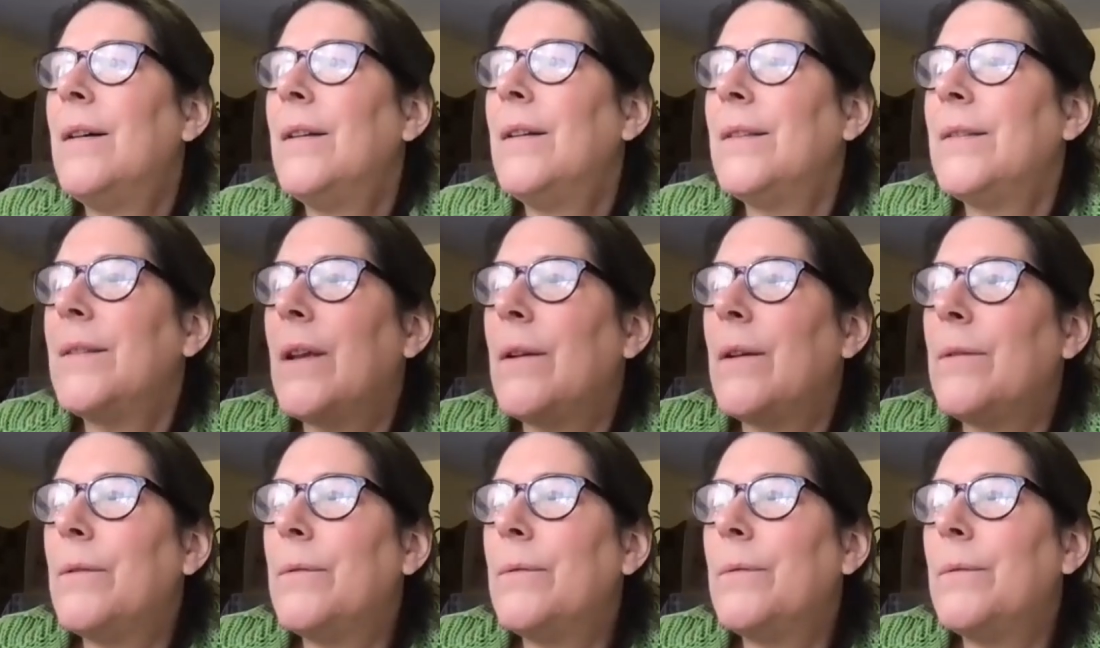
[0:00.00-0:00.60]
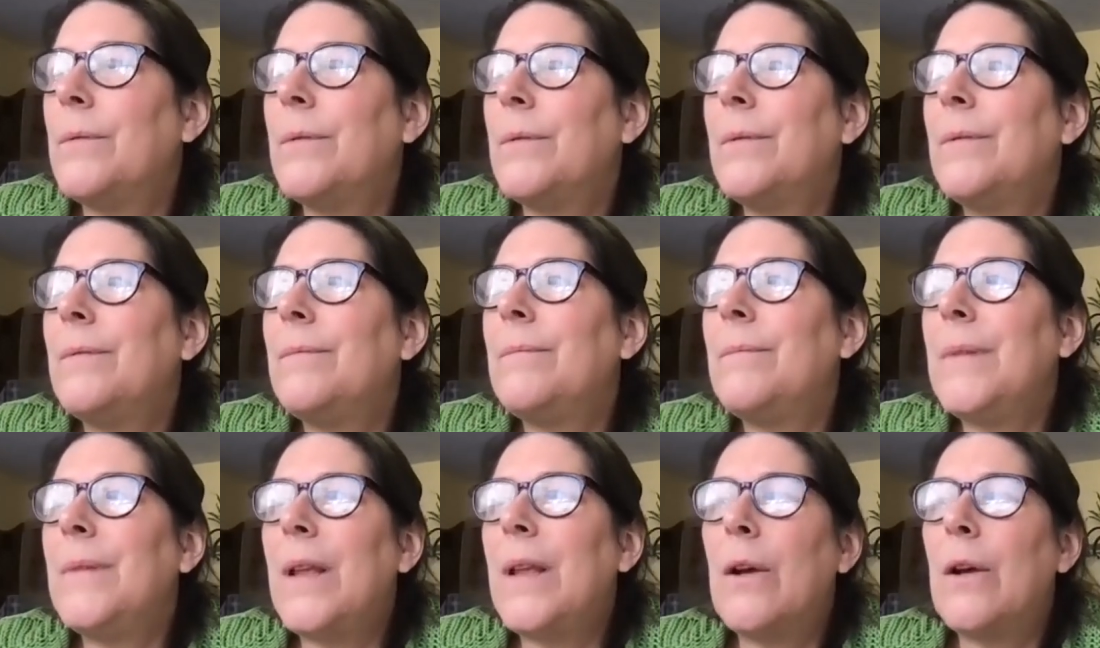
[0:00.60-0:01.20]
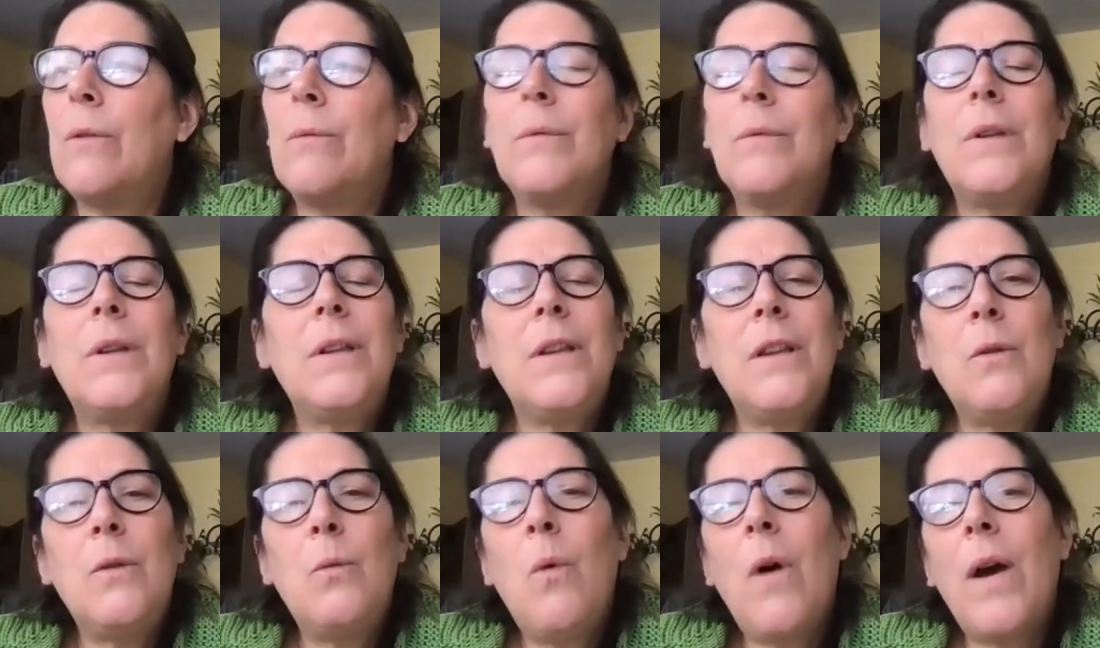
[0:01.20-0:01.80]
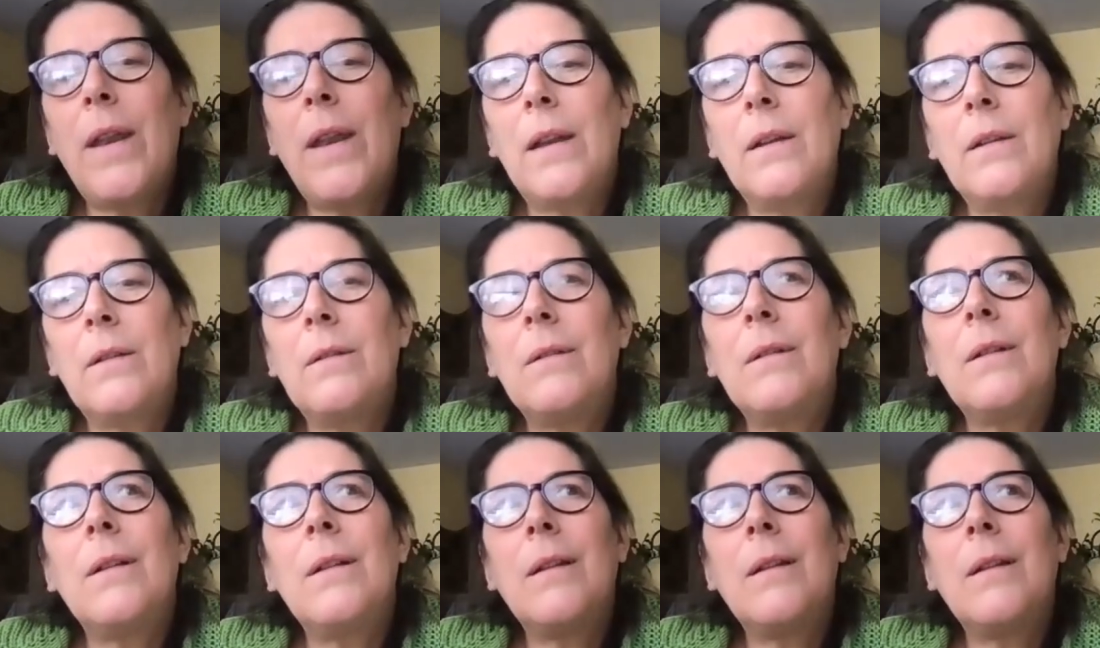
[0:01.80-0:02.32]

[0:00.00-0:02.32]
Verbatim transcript: so, you know, you want to